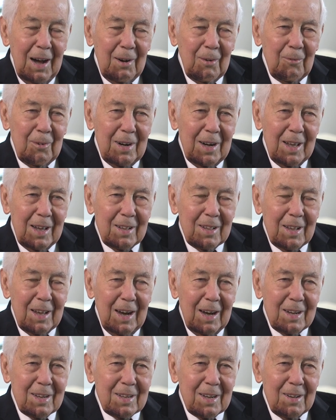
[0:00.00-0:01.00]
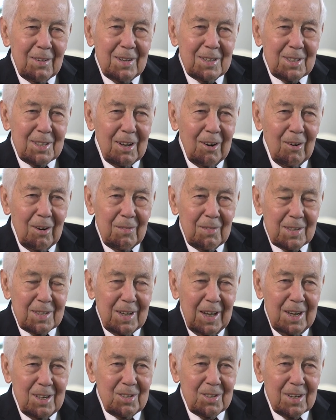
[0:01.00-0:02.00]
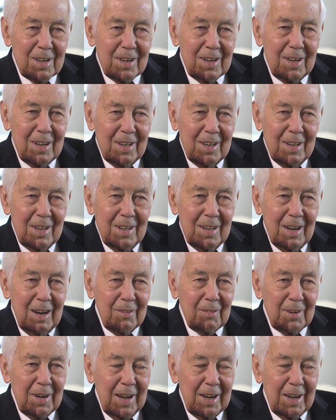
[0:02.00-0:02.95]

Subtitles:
really at the center of attention of the